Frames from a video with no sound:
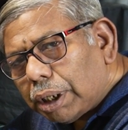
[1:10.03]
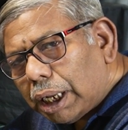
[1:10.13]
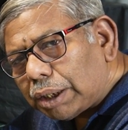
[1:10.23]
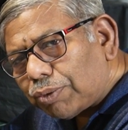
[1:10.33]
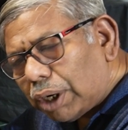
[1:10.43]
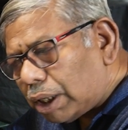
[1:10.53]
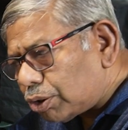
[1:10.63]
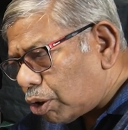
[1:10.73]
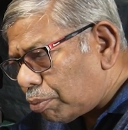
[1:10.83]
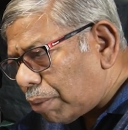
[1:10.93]
as well as
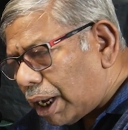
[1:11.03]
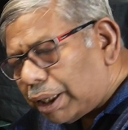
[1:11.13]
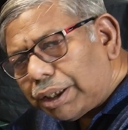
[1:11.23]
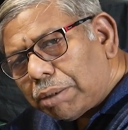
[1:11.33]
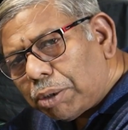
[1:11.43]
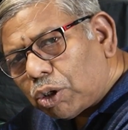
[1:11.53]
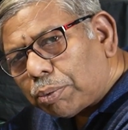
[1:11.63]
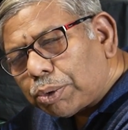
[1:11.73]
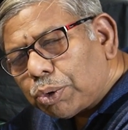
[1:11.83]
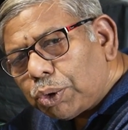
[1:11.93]
on my tabletop
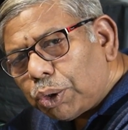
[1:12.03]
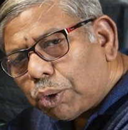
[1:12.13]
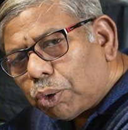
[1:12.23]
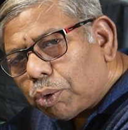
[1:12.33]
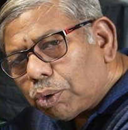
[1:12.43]
studio,